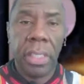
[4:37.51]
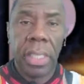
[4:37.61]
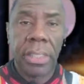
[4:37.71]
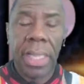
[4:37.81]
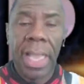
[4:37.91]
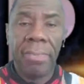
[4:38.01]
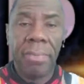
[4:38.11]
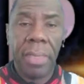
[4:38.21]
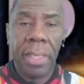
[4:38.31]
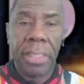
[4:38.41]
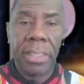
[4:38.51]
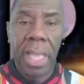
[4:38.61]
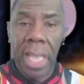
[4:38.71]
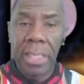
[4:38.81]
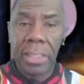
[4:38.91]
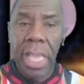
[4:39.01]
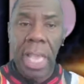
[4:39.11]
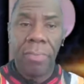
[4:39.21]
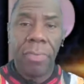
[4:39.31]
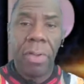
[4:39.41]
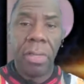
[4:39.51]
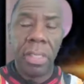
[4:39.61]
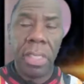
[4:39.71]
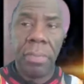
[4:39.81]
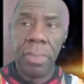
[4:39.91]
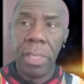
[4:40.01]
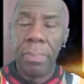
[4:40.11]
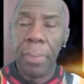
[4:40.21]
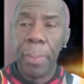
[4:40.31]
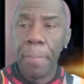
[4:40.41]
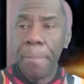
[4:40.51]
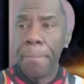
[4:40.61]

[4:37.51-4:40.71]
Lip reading: That's Live Me. That's the hottest app for all the young people.